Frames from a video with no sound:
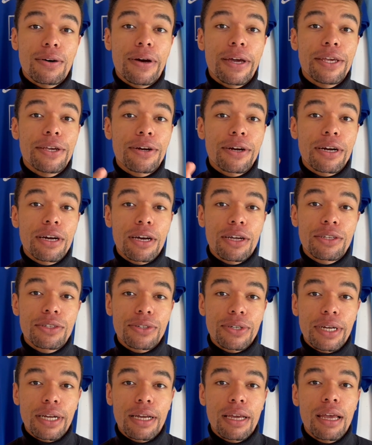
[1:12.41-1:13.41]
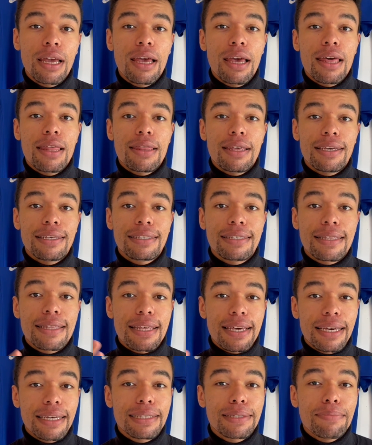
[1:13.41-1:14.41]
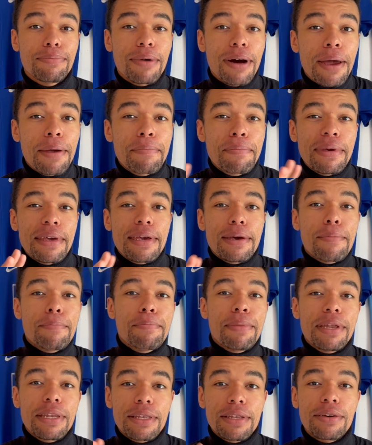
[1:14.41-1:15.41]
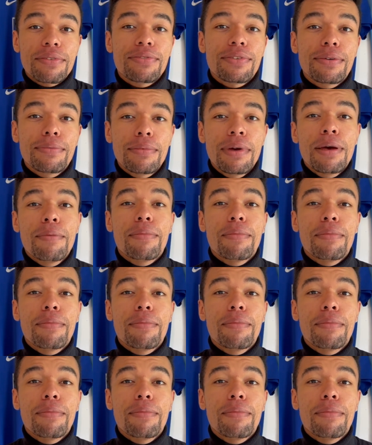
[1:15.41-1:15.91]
in your country, these things might be a bit different,